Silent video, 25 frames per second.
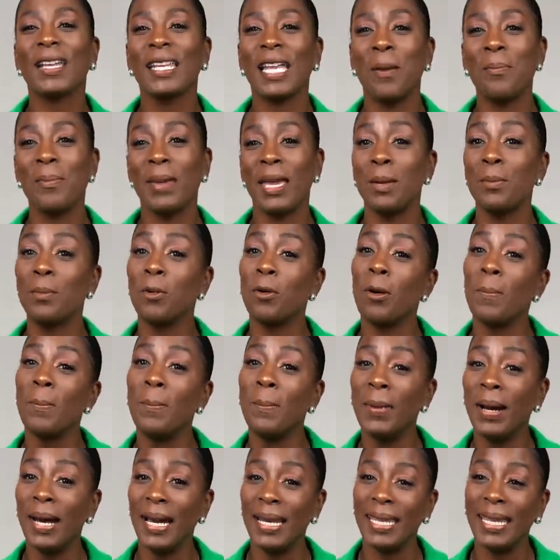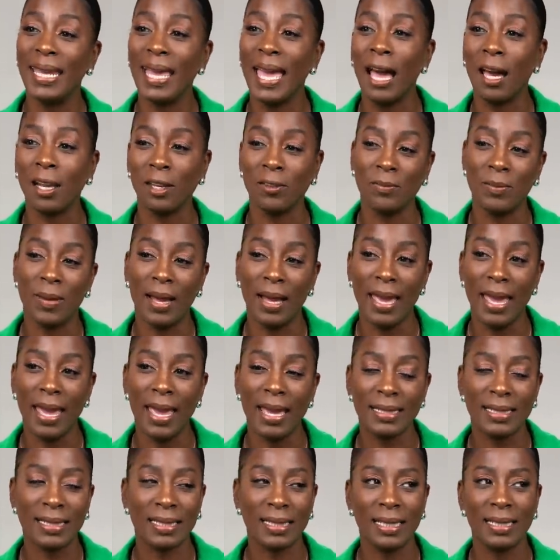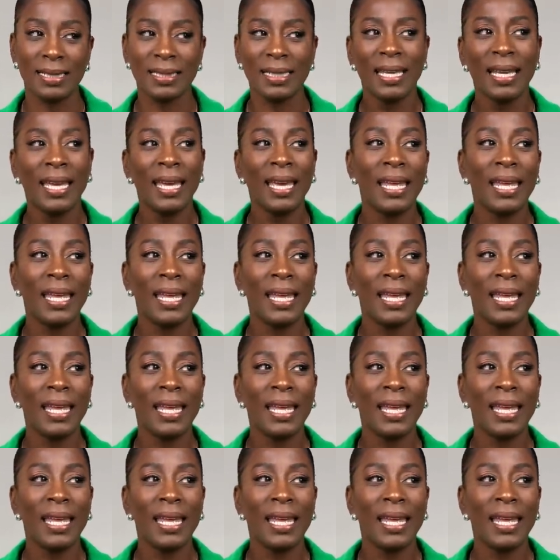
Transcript: can I make more money out of my assets?